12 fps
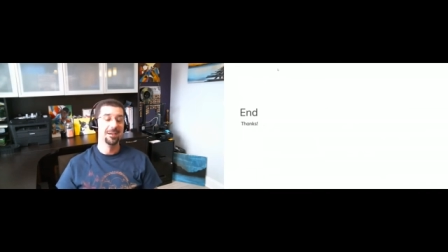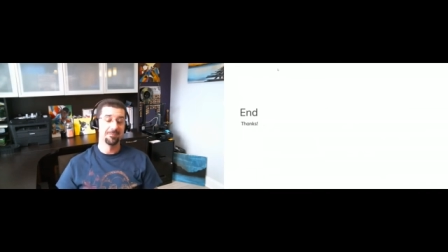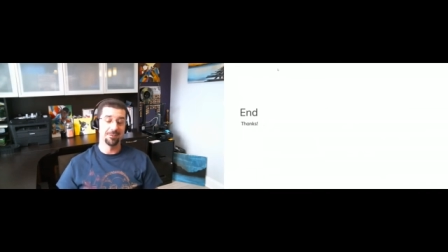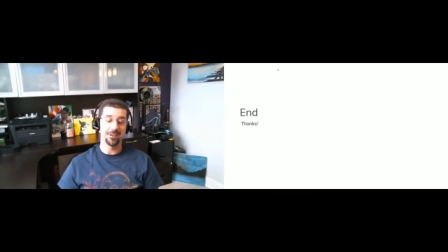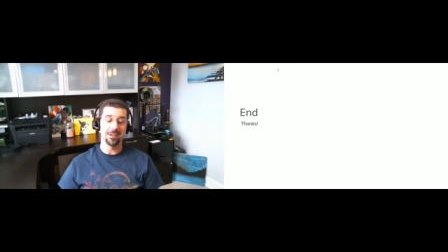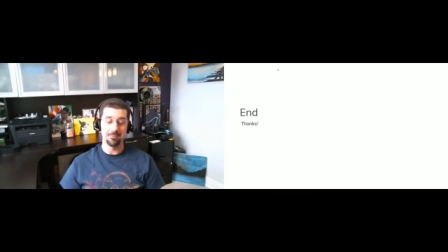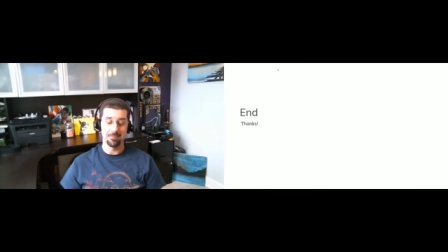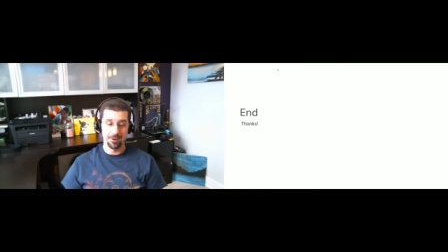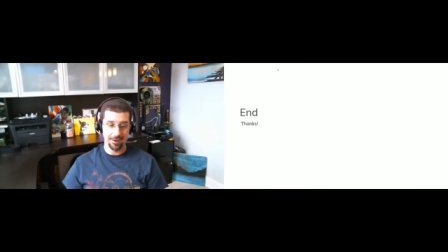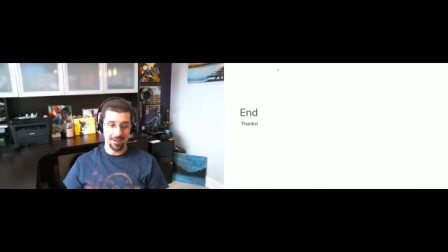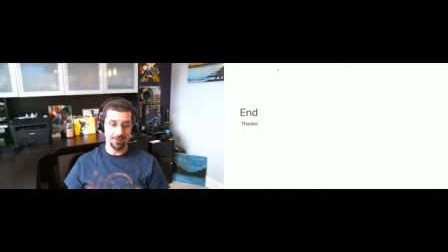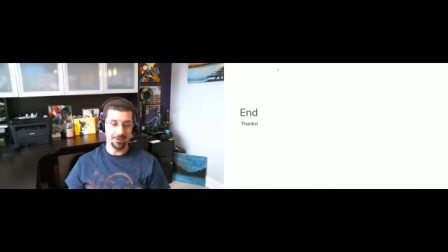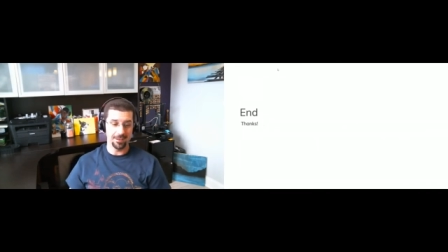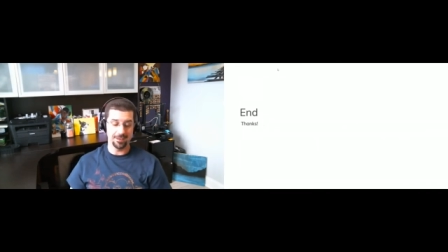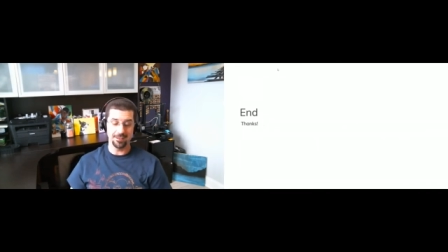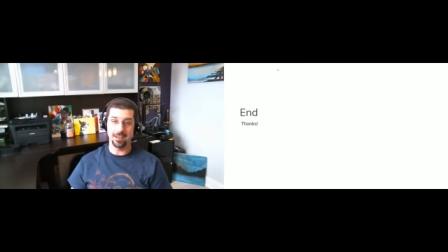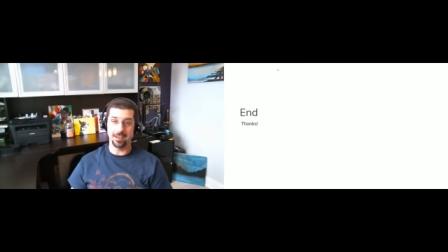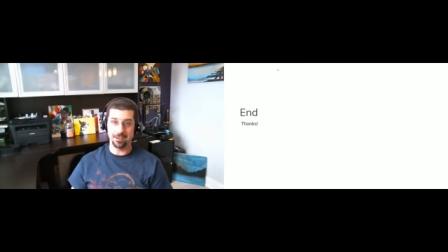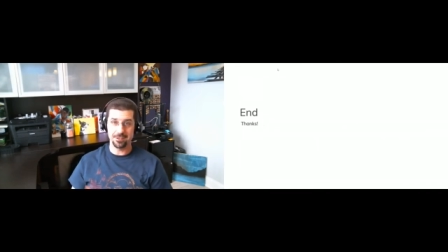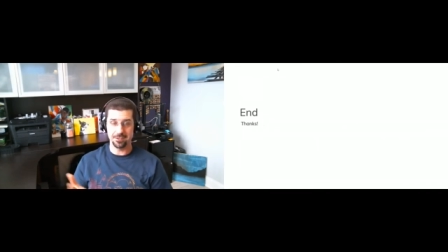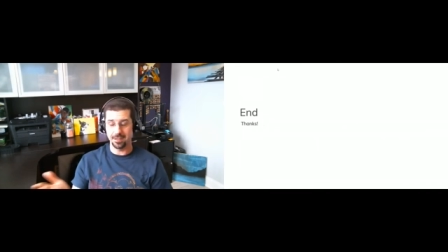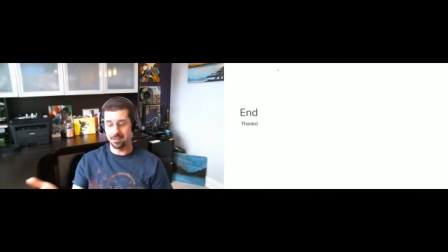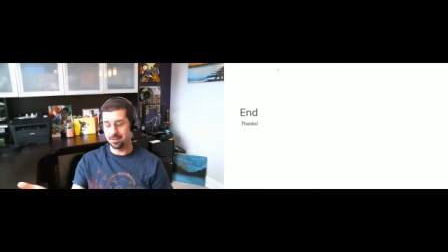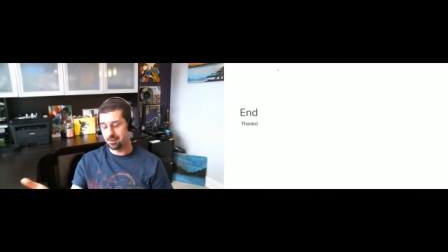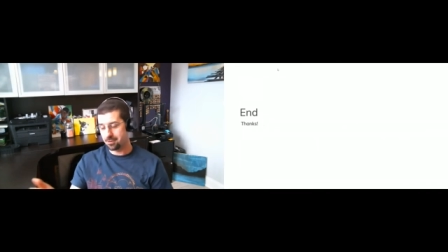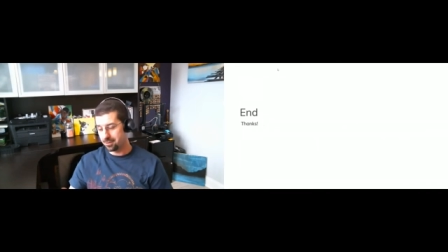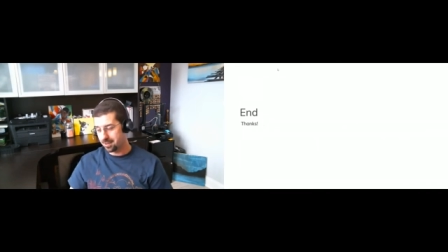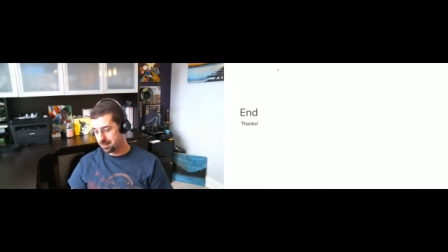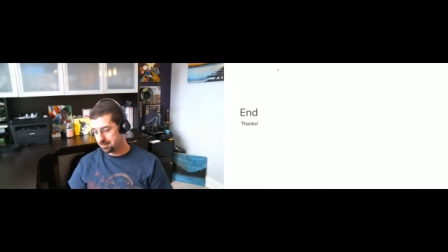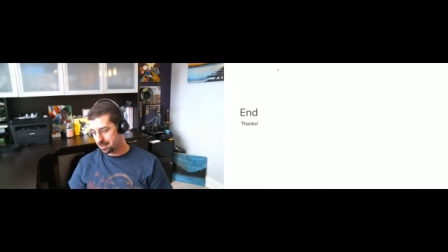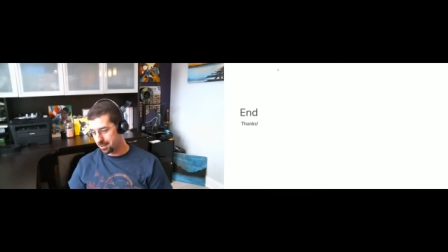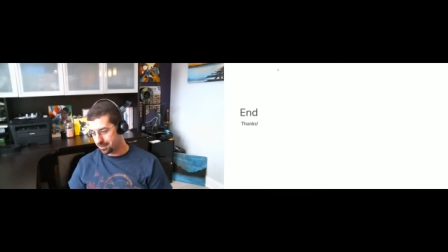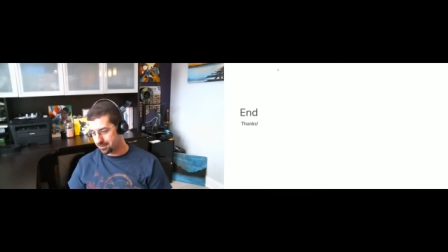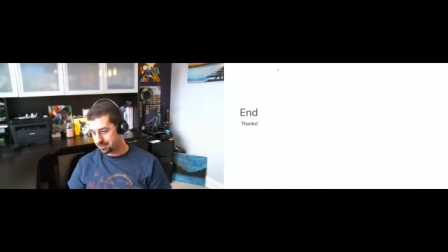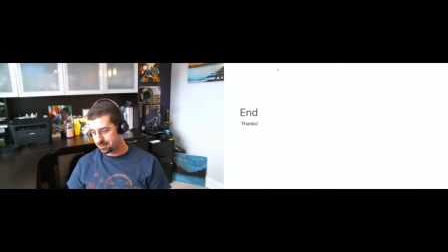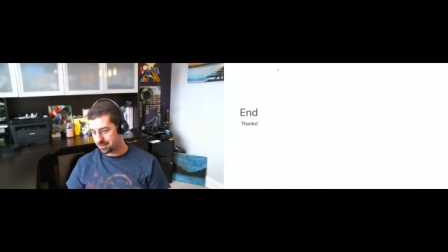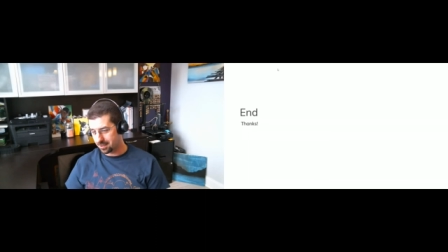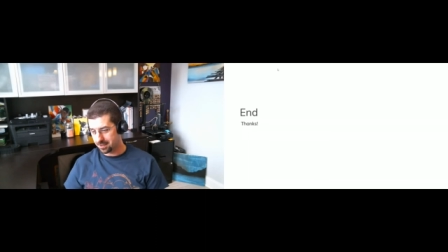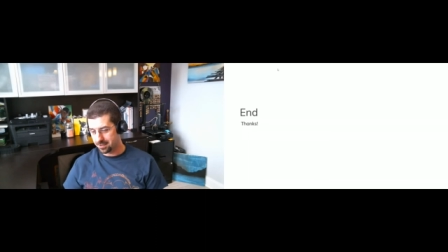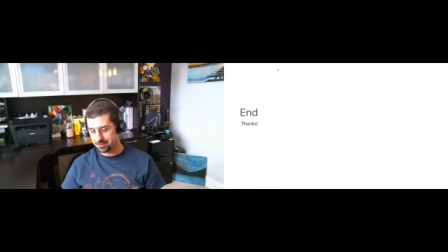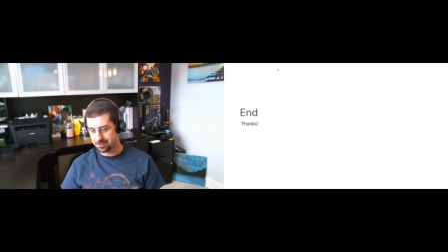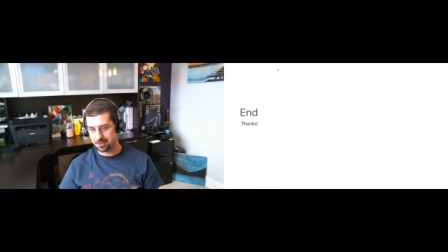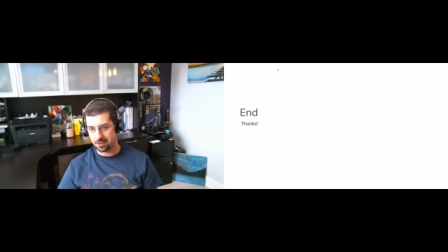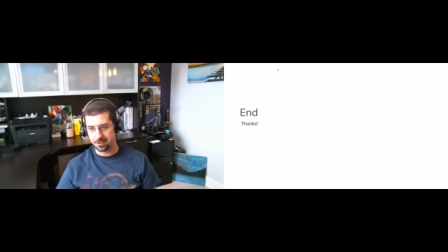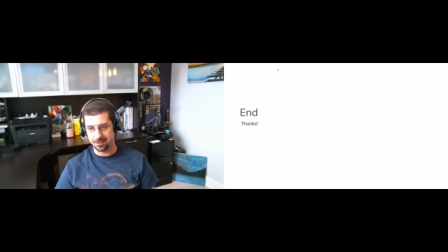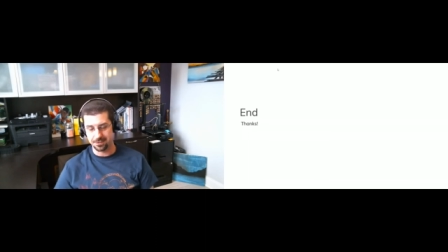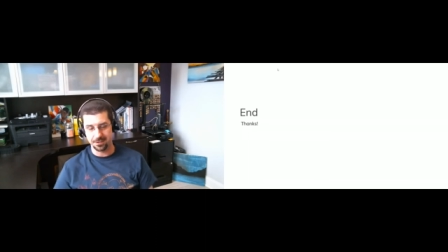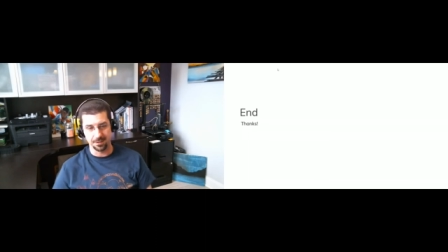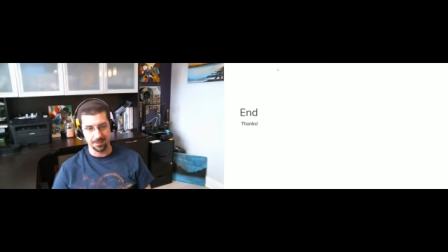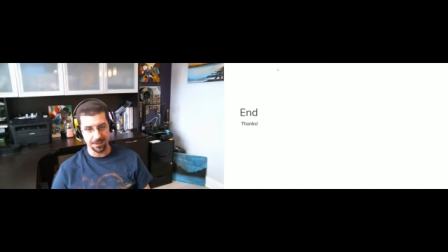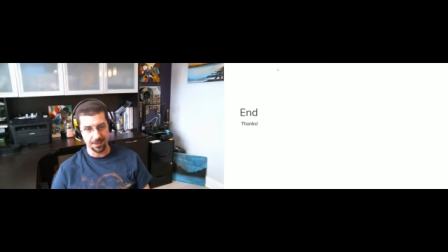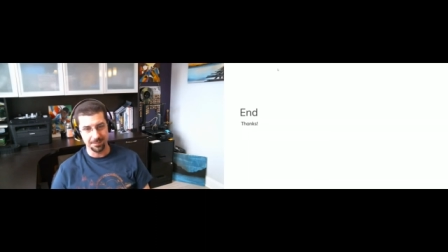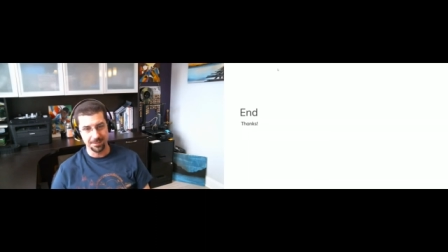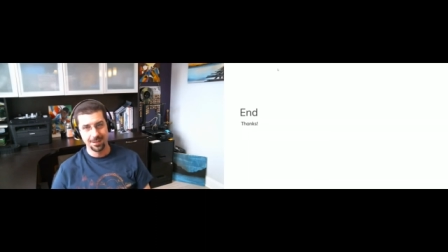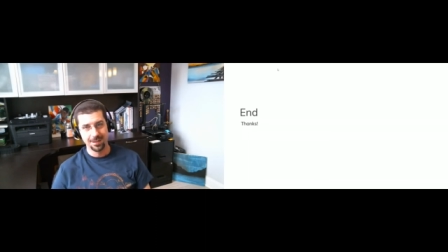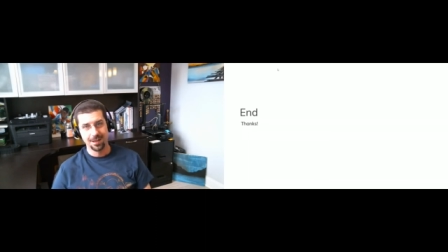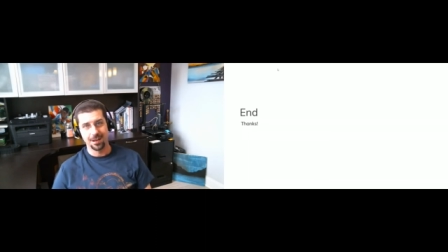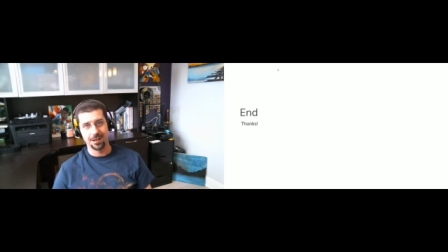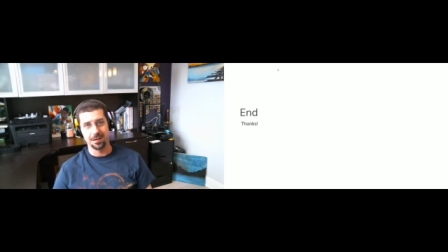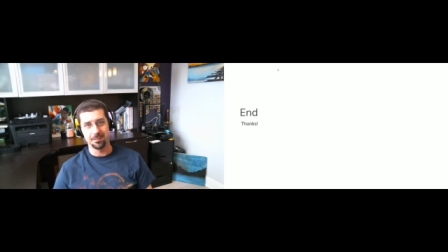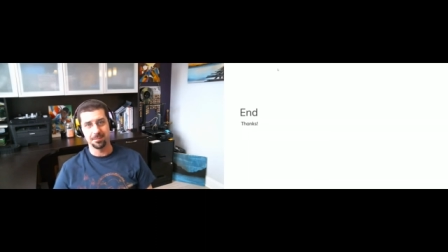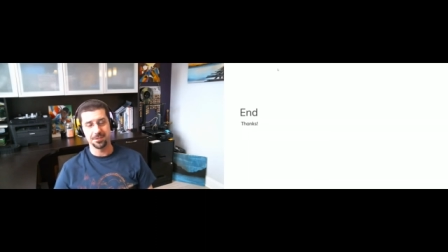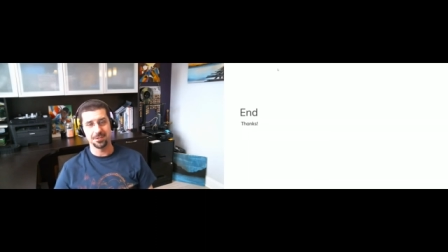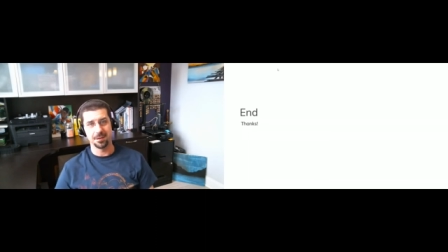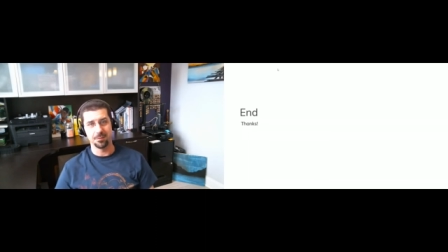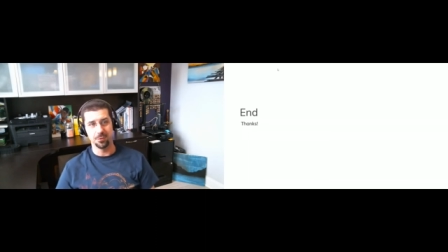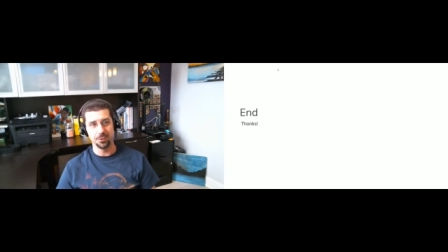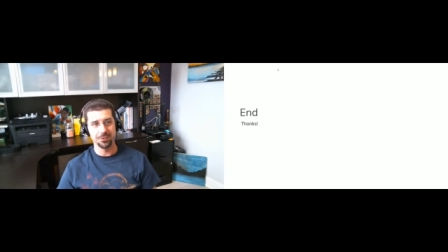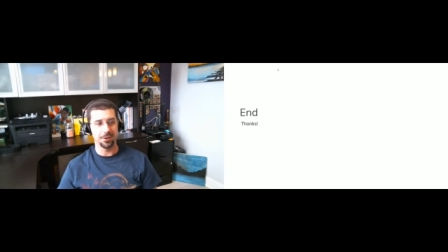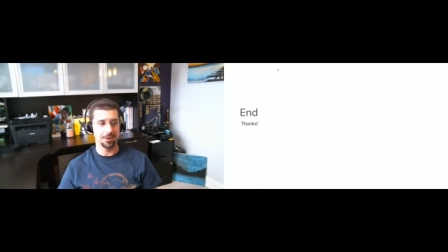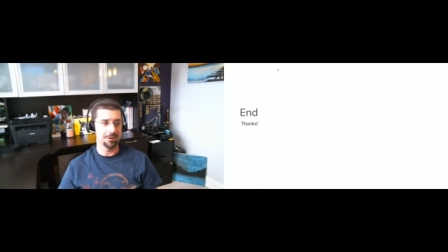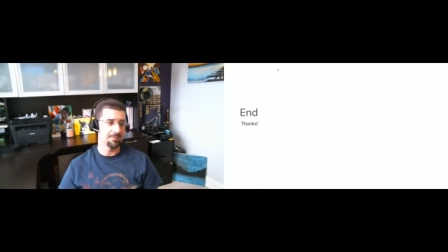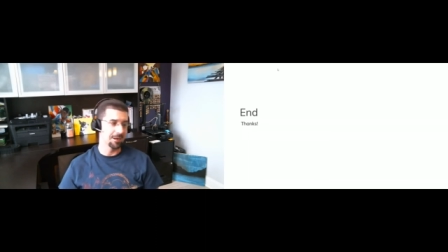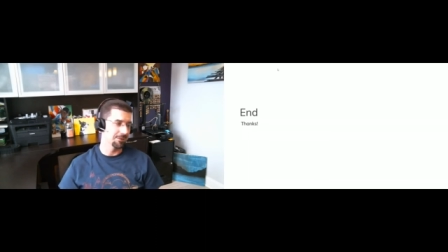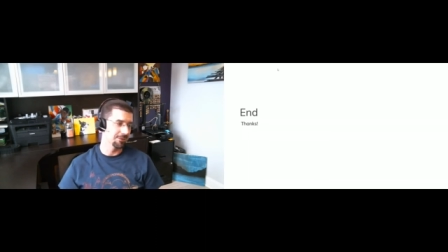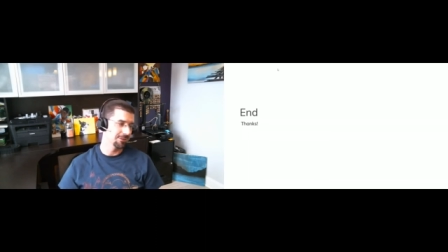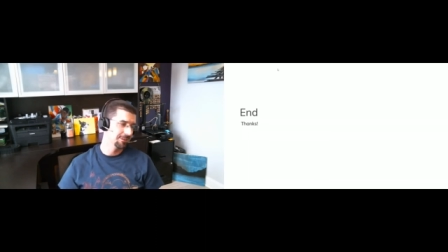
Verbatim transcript: preventing burnout. Uh, yeah, actually, I'll I'll go ahead and plug his uh, his talk that's coming up. Uh, Prashant will talk about